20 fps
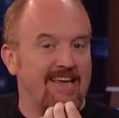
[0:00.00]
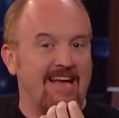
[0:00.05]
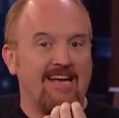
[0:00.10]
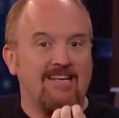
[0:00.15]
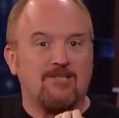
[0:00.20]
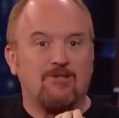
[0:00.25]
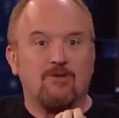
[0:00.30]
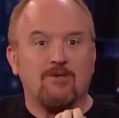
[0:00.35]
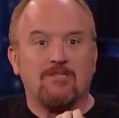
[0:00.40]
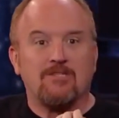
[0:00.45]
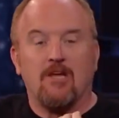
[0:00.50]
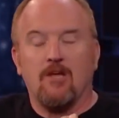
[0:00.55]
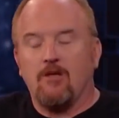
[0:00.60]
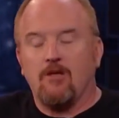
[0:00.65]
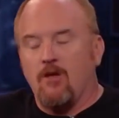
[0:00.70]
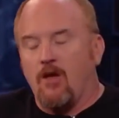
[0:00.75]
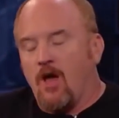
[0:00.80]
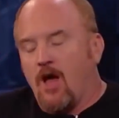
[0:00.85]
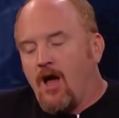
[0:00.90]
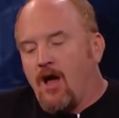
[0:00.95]
Yeah, so he's
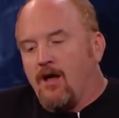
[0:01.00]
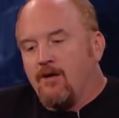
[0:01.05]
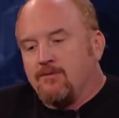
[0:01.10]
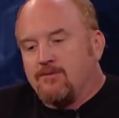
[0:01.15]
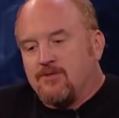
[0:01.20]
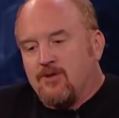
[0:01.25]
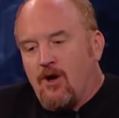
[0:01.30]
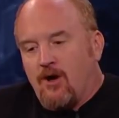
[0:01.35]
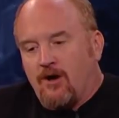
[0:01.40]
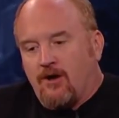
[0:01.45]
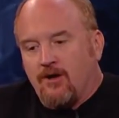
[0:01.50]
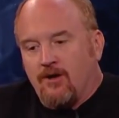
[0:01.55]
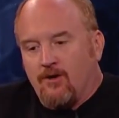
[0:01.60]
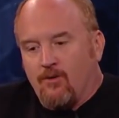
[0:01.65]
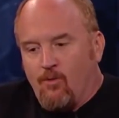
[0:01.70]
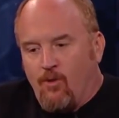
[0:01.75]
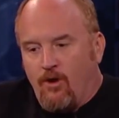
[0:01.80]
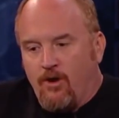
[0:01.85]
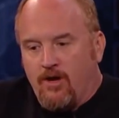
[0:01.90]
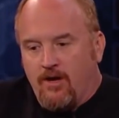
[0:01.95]
like, talking
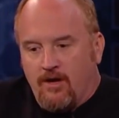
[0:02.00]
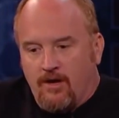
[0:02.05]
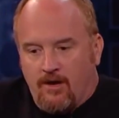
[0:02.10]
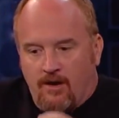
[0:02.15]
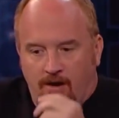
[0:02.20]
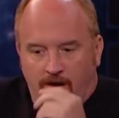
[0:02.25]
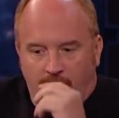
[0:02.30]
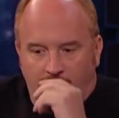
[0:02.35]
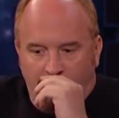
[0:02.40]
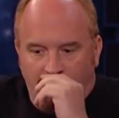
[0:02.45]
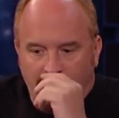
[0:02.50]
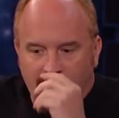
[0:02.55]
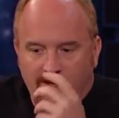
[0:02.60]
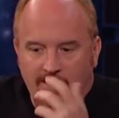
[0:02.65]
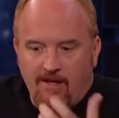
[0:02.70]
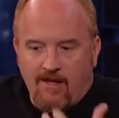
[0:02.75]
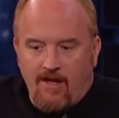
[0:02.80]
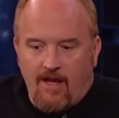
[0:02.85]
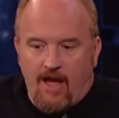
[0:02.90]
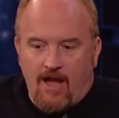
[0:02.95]
to Woody, and
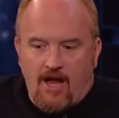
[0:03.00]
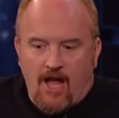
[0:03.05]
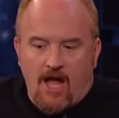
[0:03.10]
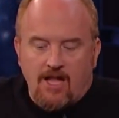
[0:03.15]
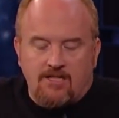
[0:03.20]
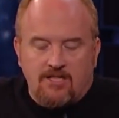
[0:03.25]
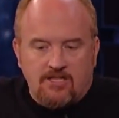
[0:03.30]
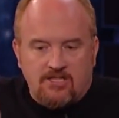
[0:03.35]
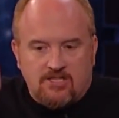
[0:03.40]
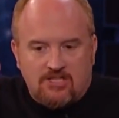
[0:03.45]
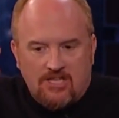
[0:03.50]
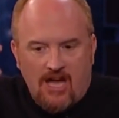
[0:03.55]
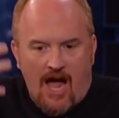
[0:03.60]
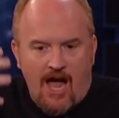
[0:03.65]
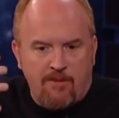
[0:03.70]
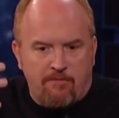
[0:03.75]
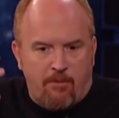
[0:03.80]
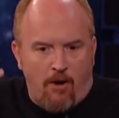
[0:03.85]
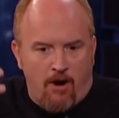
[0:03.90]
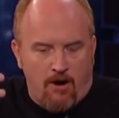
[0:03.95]
I got these
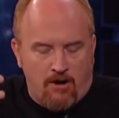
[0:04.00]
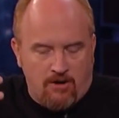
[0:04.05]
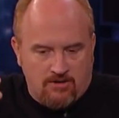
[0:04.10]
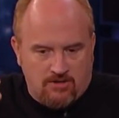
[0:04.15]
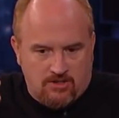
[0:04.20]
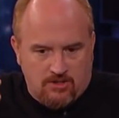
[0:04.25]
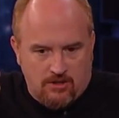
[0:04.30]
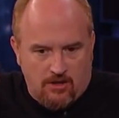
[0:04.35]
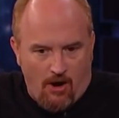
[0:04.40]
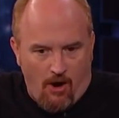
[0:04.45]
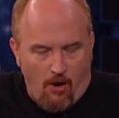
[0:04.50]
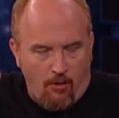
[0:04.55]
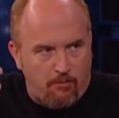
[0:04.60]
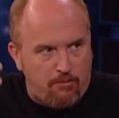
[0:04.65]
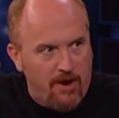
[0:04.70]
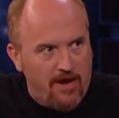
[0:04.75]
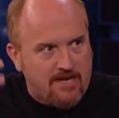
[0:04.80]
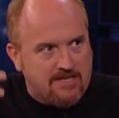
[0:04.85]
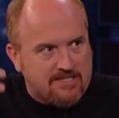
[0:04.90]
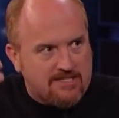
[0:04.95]
sideburns, you know,
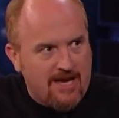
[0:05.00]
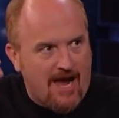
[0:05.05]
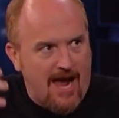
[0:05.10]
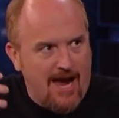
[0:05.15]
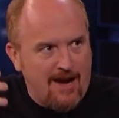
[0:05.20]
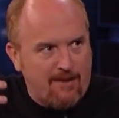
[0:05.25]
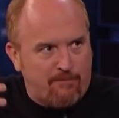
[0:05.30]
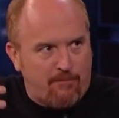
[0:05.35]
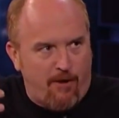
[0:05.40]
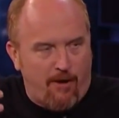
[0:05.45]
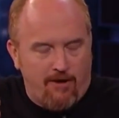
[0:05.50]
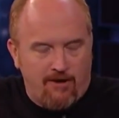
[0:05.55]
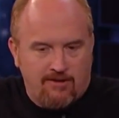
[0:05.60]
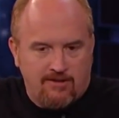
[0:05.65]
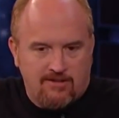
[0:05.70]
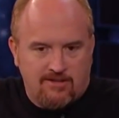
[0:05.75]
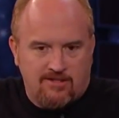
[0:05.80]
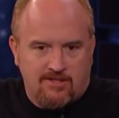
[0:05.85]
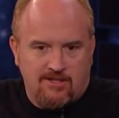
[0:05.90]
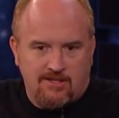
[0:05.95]
big sideburns.